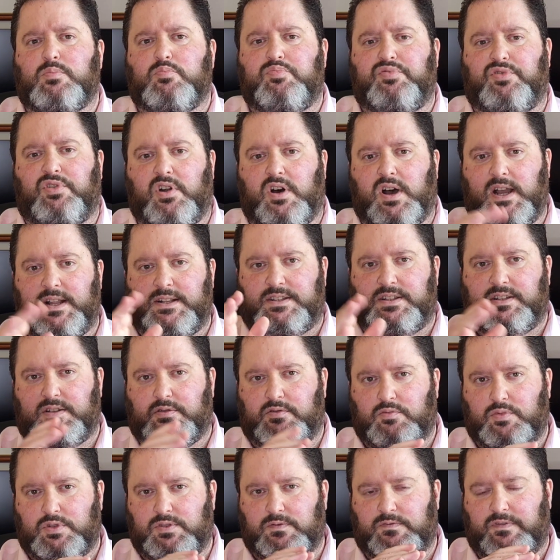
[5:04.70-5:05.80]
bright,
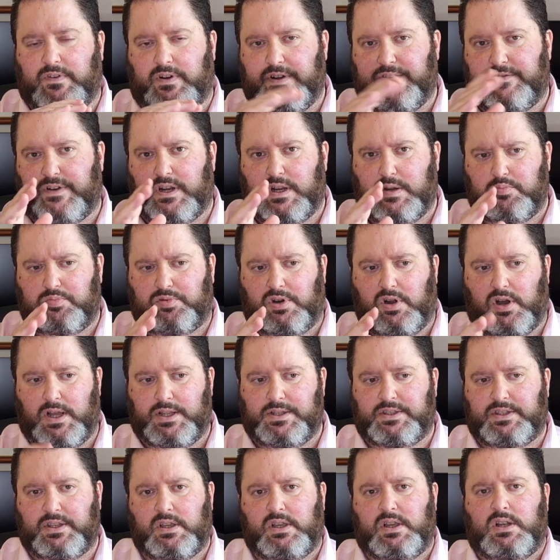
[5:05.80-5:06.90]
wasn't very
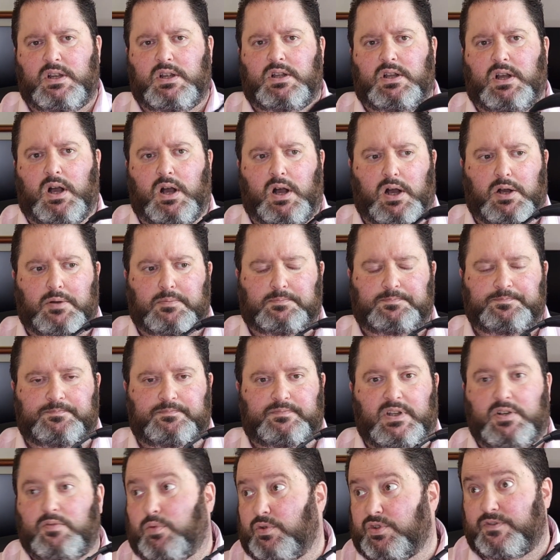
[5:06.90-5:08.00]
bright,
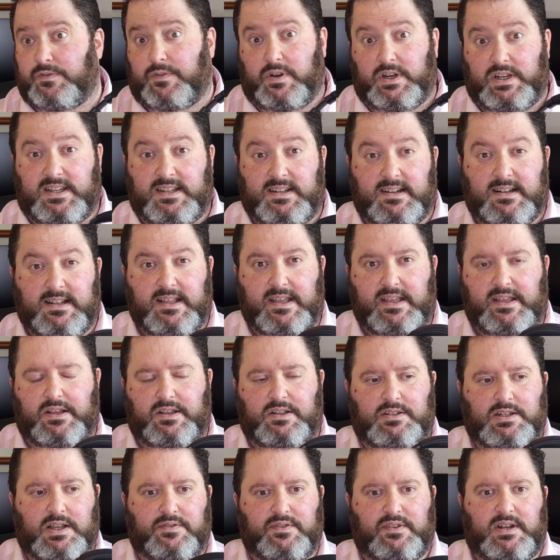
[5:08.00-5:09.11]
but was very clear
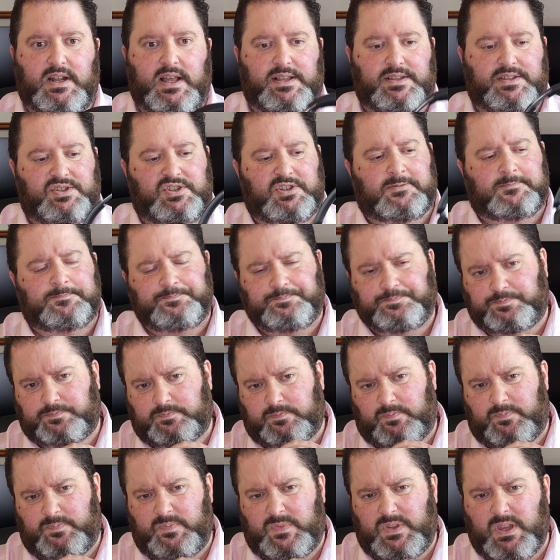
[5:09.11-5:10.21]
nonetheless.
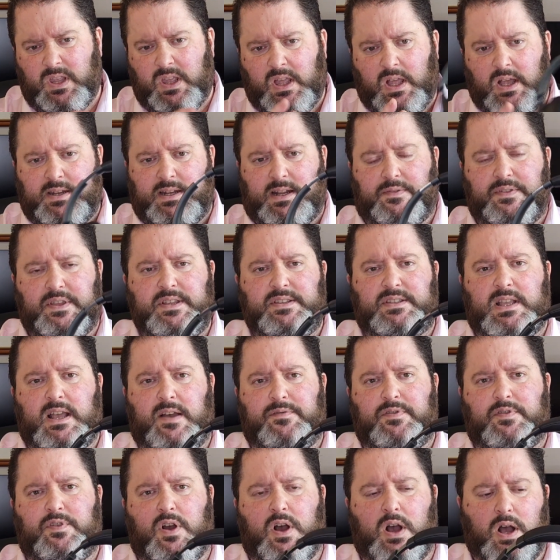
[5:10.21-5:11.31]
Now these
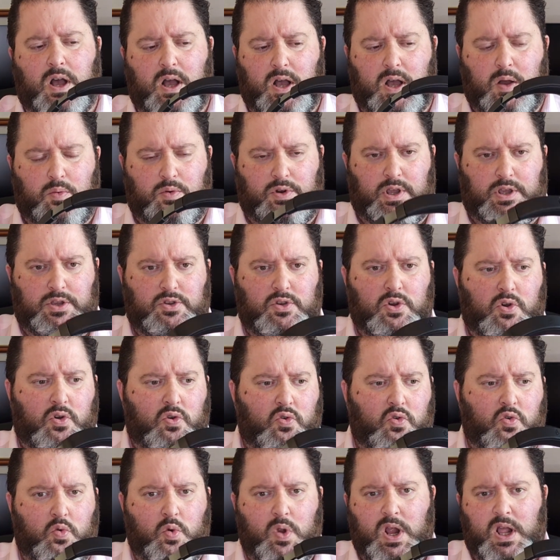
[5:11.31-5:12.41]
have what I
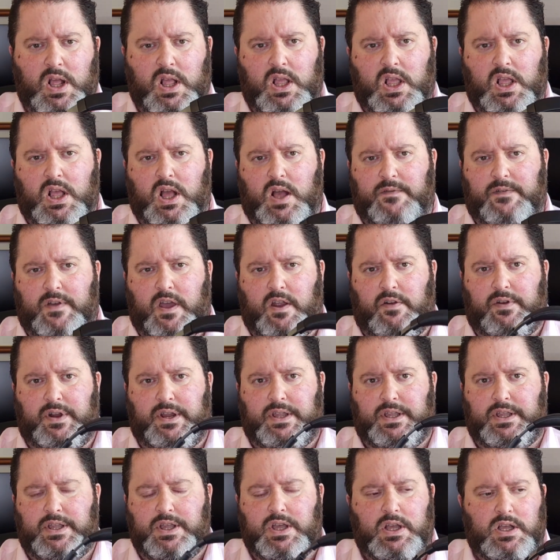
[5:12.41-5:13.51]
call a
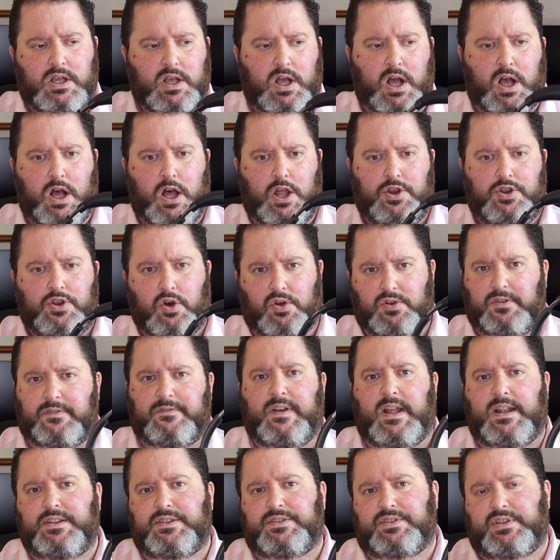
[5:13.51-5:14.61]
very
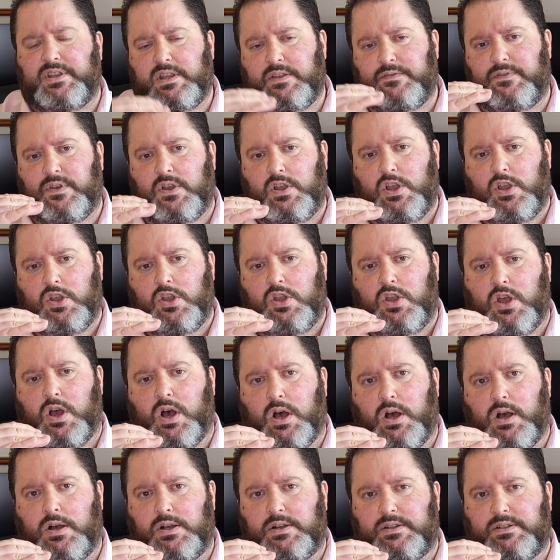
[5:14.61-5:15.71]
non-offensive,
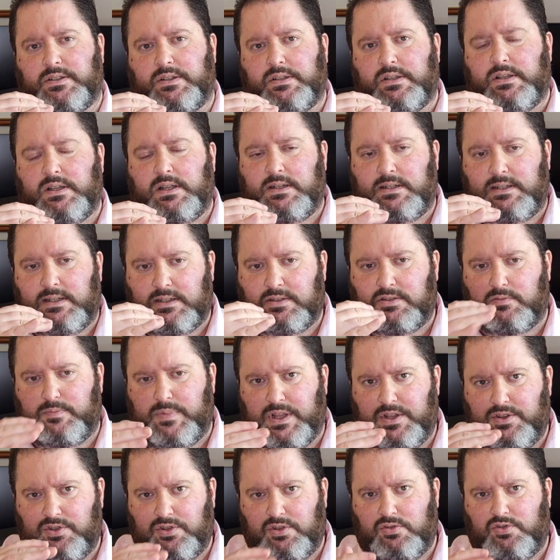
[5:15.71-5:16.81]
a little
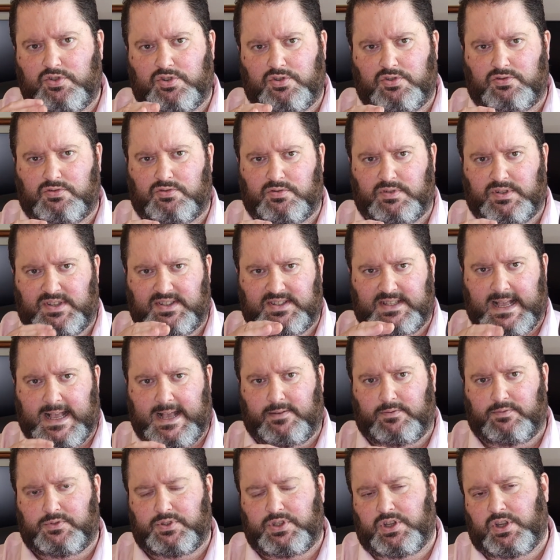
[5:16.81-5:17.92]
bit neutral
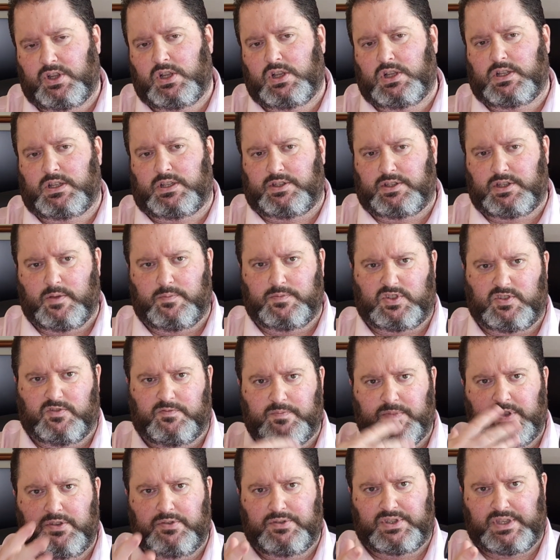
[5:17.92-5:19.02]
sound in terms of
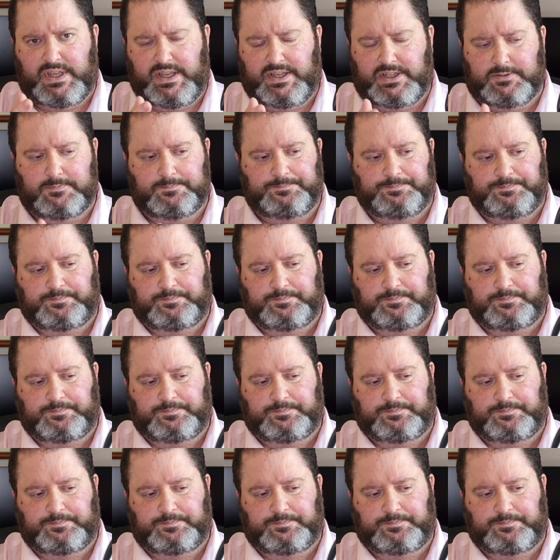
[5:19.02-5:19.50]
music.